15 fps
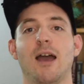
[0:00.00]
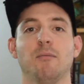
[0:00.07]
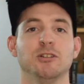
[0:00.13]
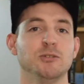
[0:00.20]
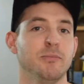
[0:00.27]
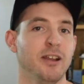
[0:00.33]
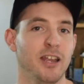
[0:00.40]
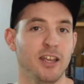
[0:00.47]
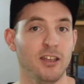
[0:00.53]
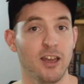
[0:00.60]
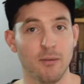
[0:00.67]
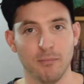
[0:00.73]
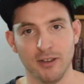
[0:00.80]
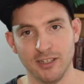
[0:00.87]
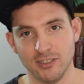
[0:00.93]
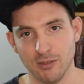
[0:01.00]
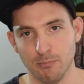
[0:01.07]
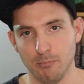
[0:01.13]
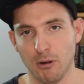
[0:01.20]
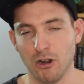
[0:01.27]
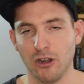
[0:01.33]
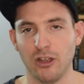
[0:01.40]
how much money companies are
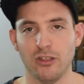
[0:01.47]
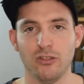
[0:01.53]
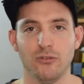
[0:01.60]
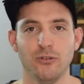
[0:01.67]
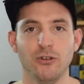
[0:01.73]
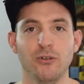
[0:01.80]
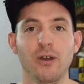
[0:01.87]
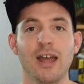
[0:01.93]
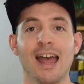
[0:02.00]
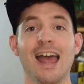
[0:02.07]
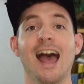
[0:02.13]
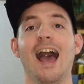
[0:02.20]
burning through.